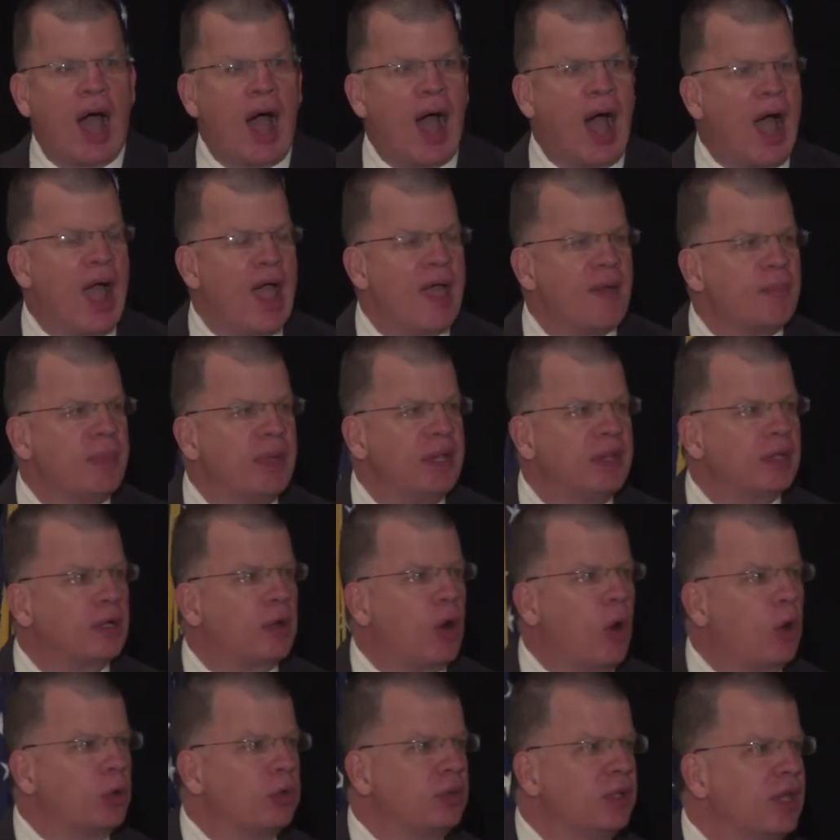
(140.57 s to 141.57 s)
I have been the
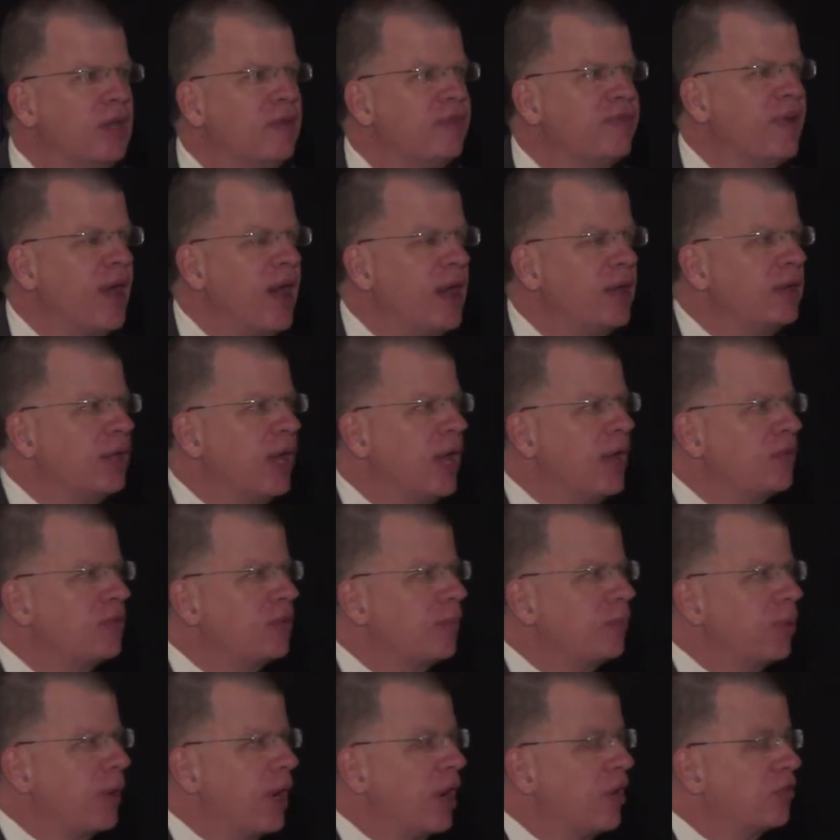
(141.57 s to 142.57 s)
Golden Leaf
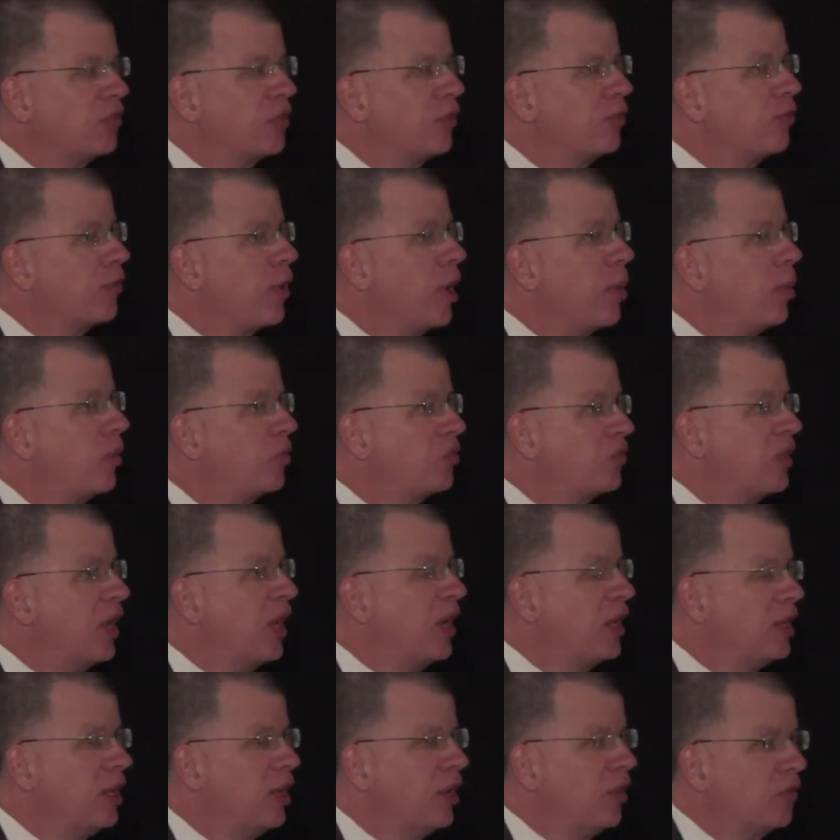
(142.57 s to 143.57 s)
Foundation president for almost
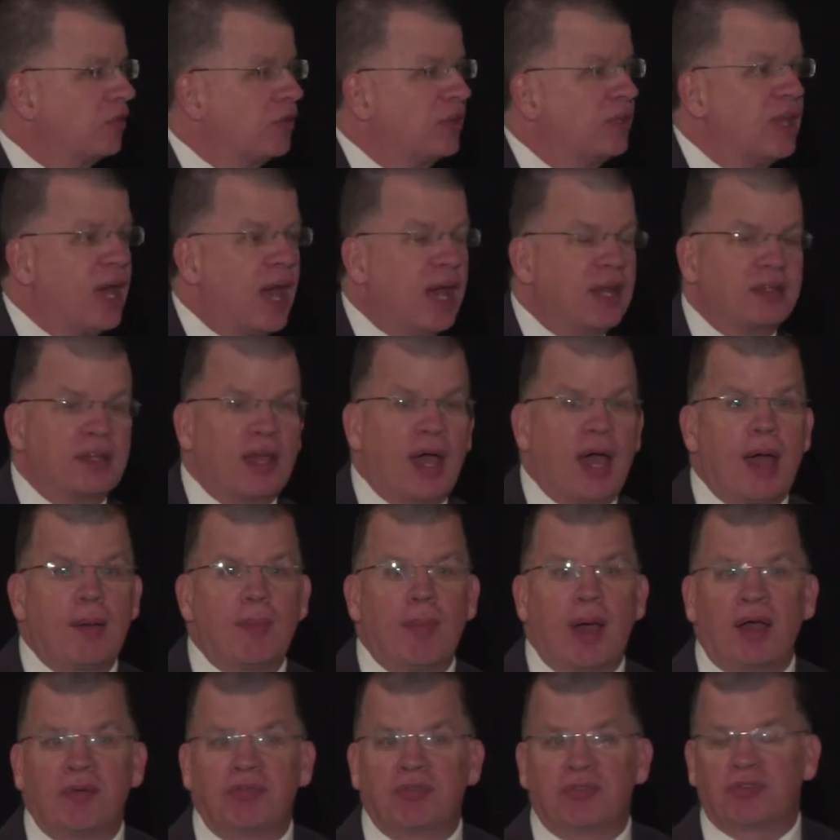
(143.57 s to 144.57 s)
10 years. In that
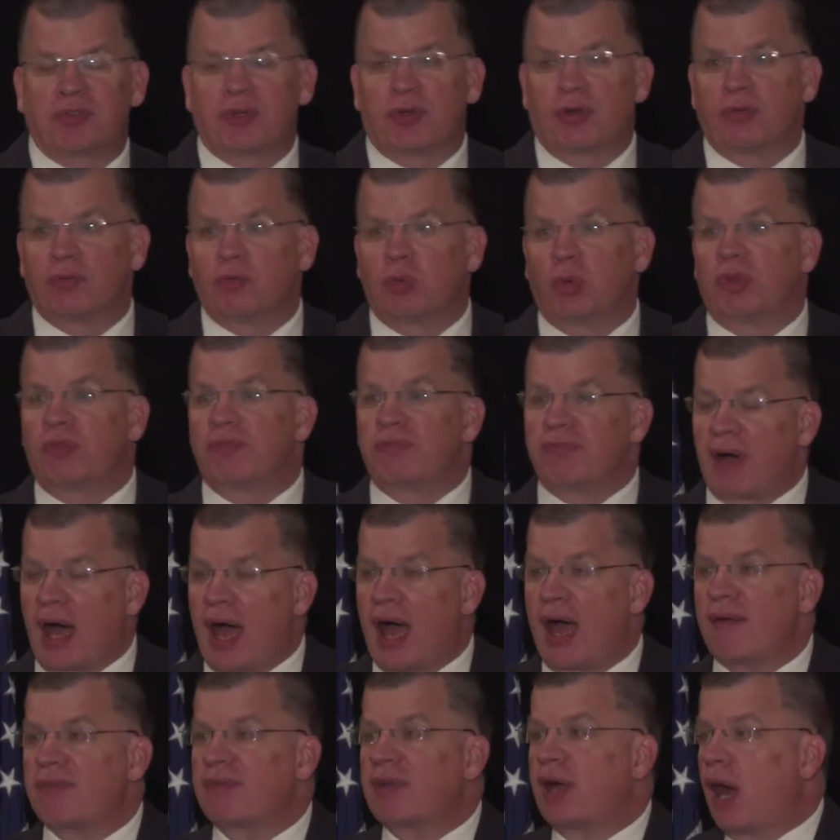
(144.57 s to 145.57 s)
time, I've served with
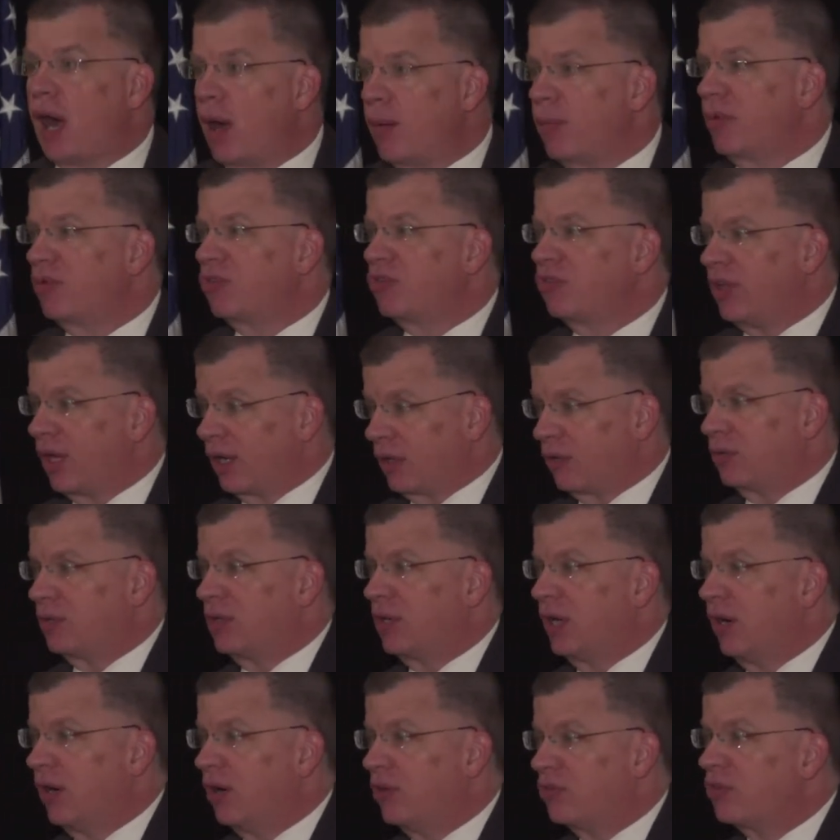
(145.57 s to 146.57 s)
5 commerce
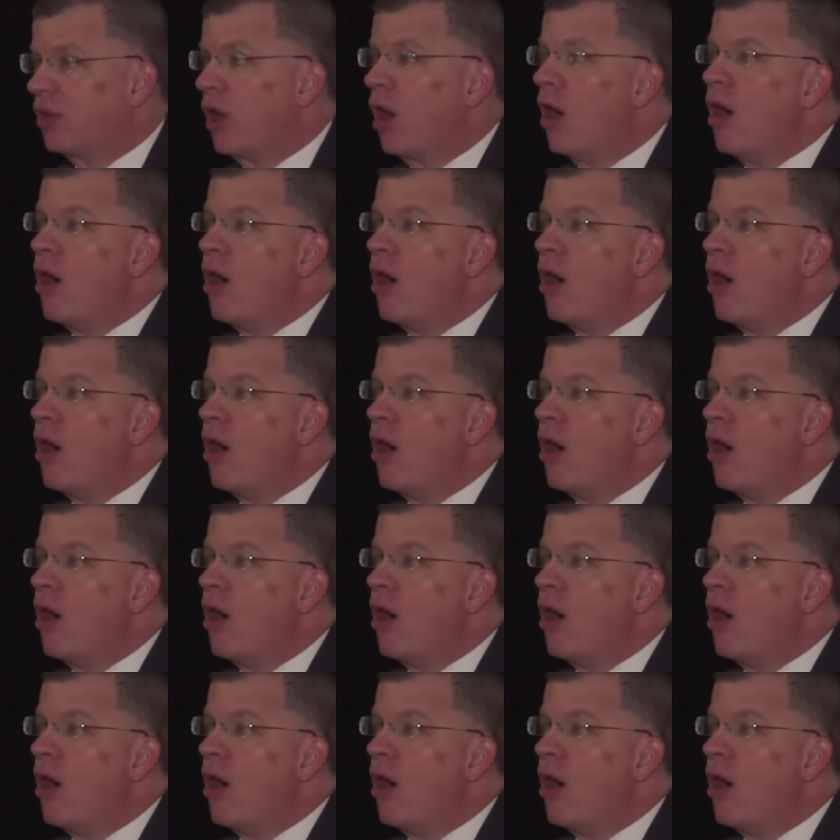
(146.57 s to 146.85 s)
secretaries,